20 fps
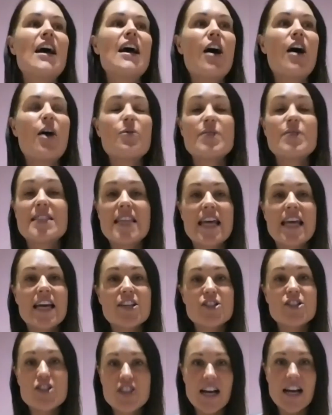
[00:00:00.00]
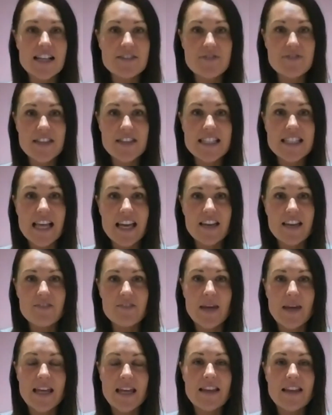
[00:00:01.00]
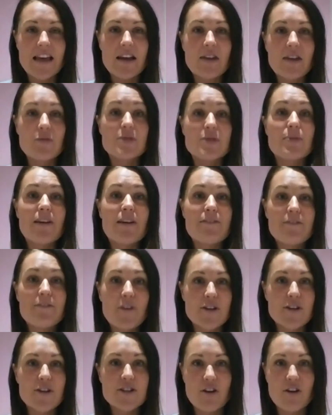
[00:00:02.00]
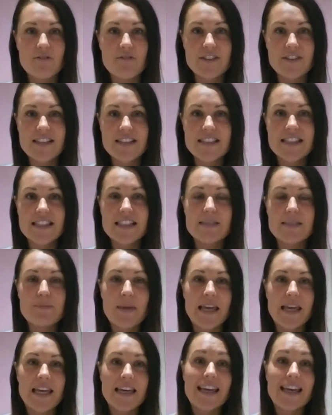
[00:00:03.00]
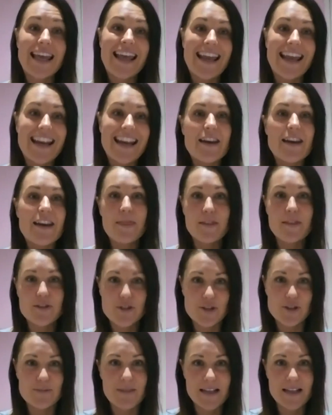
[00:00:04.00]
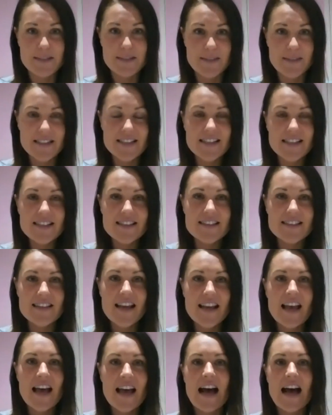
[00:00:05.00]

I was there just for the sake of being there. It was my first conference since being in the Juice Plus business.